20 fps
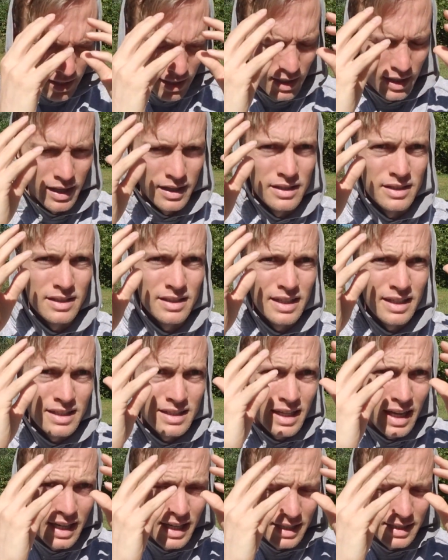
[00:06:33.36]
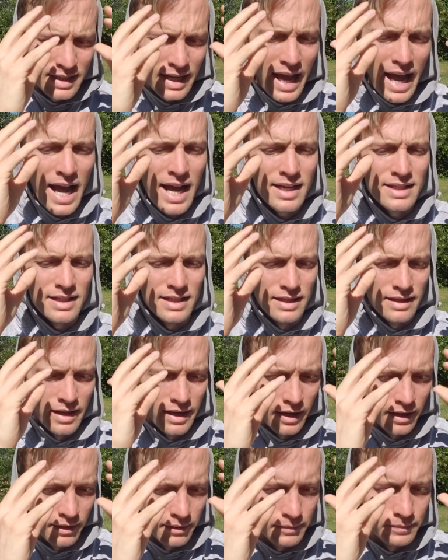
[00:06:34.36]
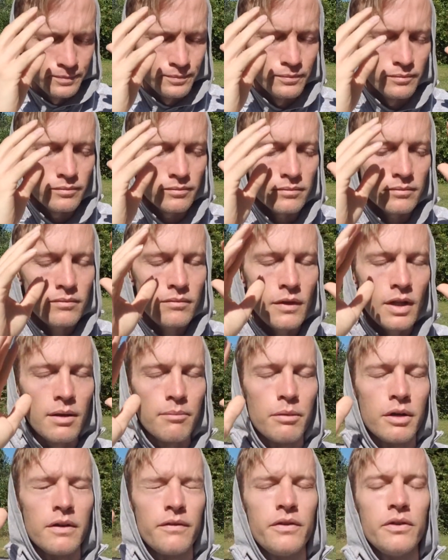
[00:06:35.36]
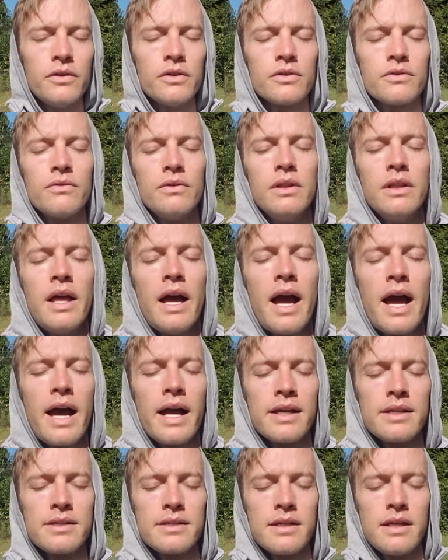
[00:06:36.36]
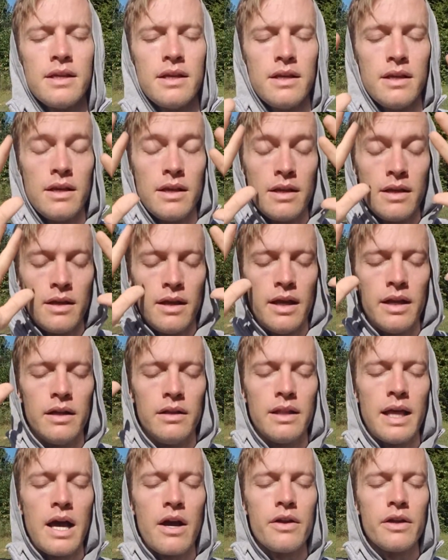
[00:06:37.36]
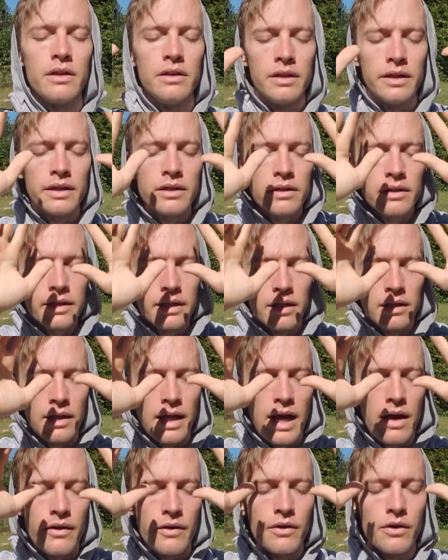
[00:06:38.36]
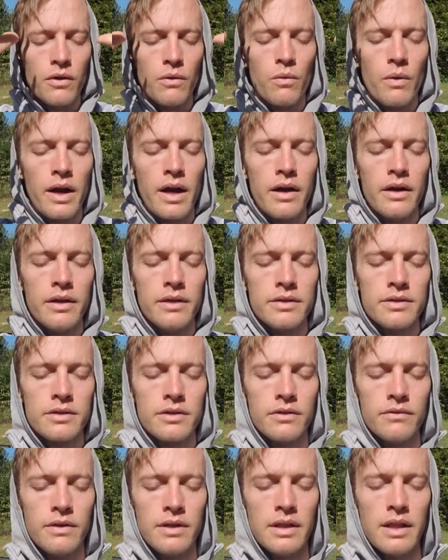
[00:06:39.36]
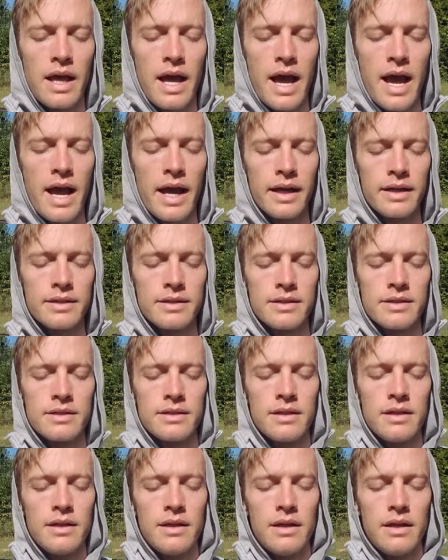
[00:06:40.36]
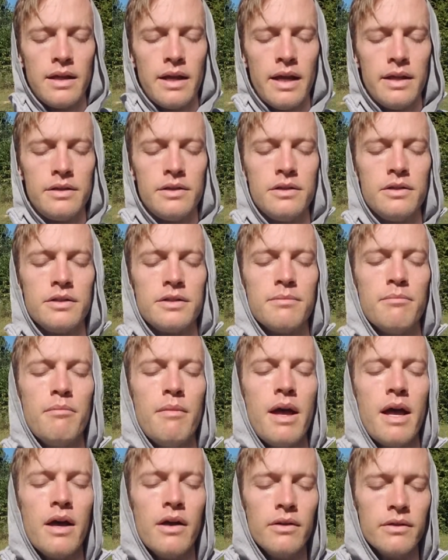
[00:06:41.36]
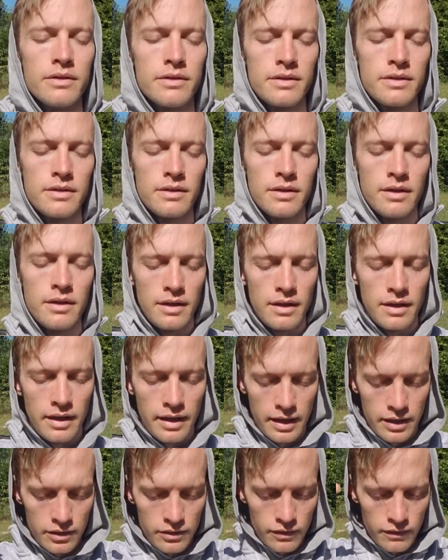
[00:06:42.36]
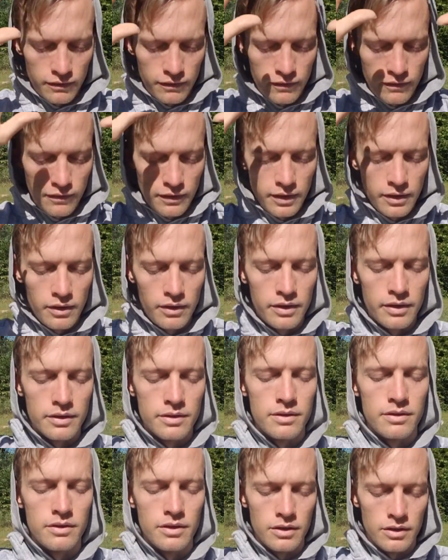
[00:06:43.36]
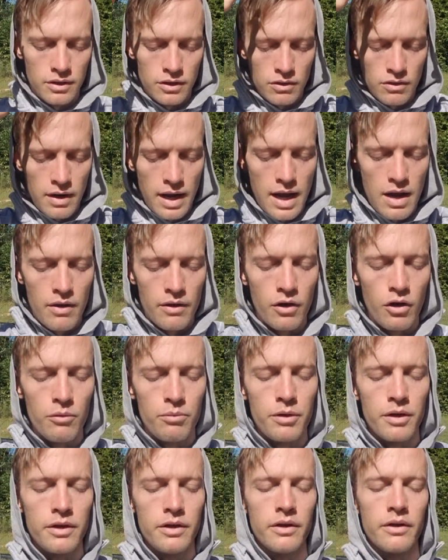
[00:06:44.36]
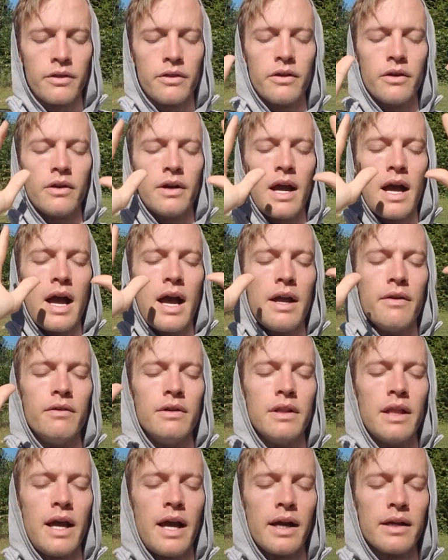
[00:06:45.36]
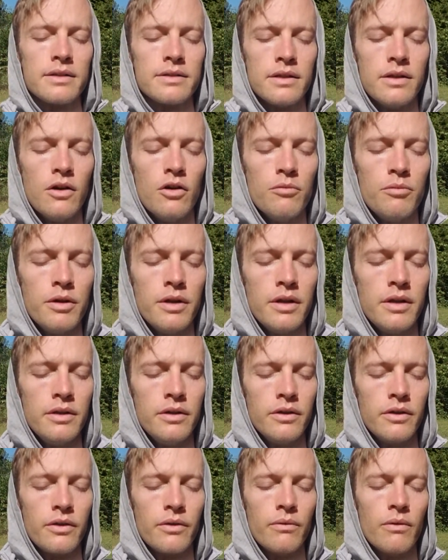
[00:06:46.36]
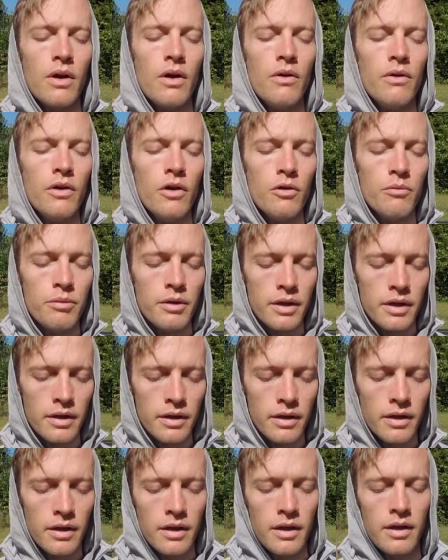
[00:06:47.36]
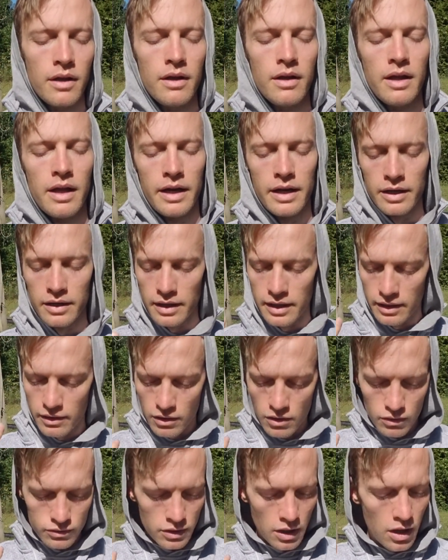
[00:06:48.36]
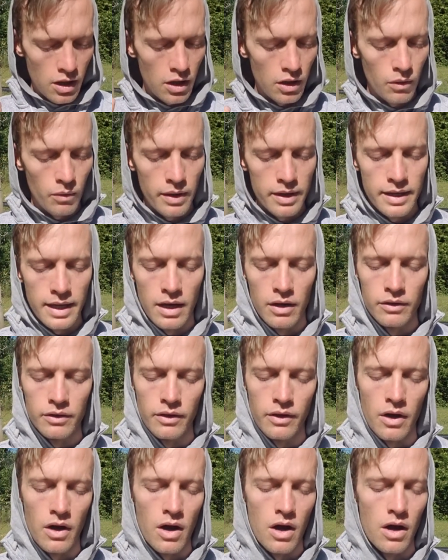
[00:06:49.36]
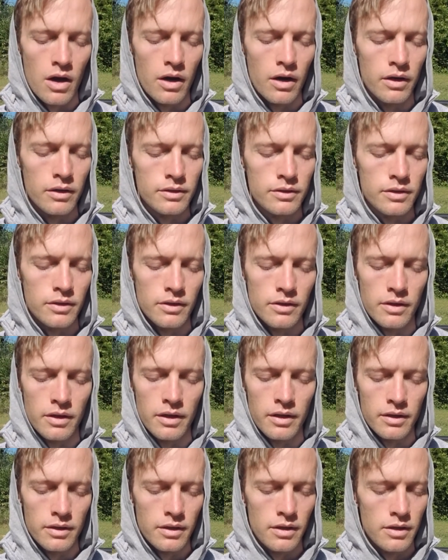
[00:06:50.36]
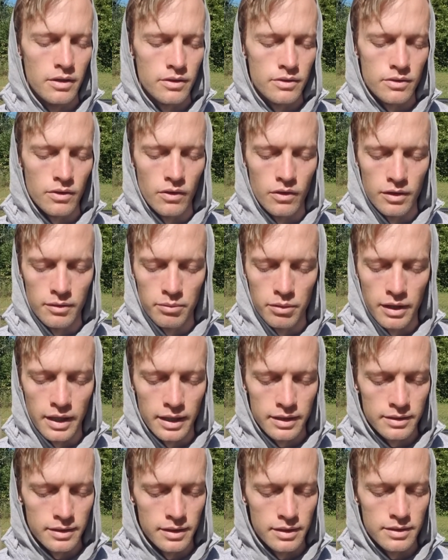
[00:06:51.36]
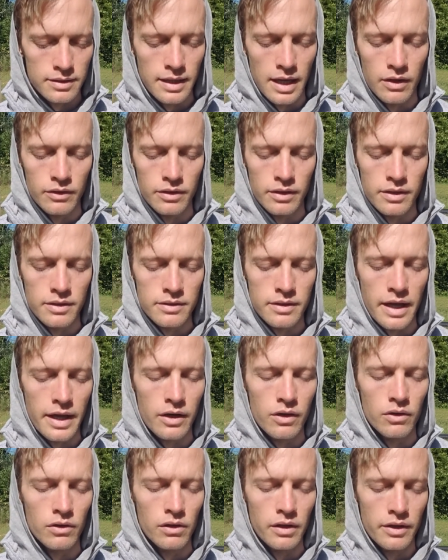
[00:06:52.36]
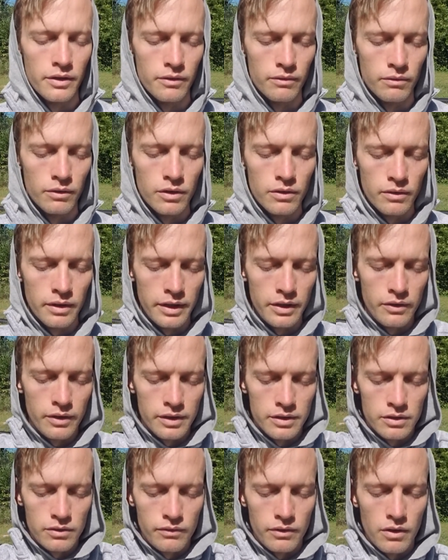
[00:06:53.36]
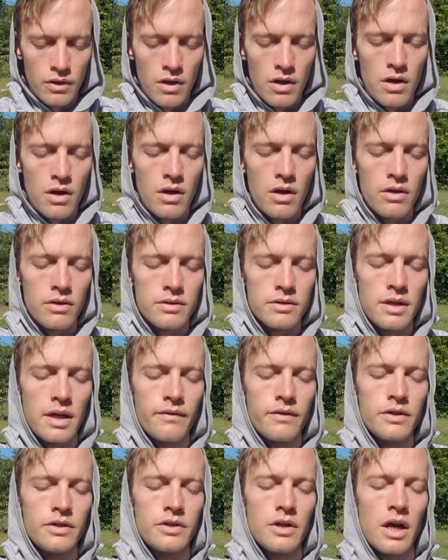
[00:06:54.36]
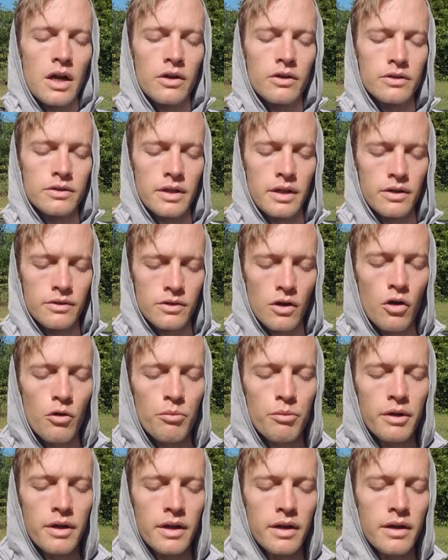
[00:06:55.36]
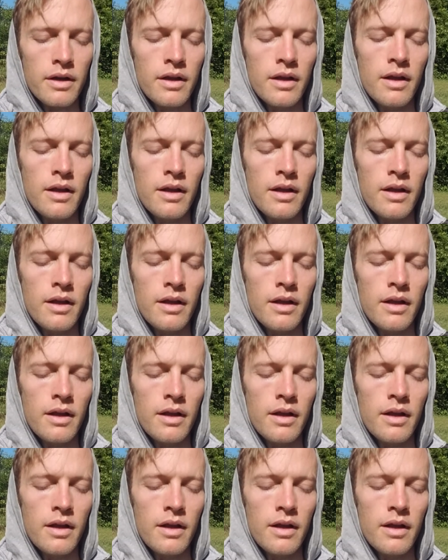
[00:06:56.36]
It just gets kind of taxing there. But if you just relax and literally allow your awareness to relax and to just melt, and to feel your crown open, your third eye relax and open, your throat open. And it goes all the way down to the heart, to the solar plexus, down to the sacral and the root. You can just feel all 7 chakra centers open.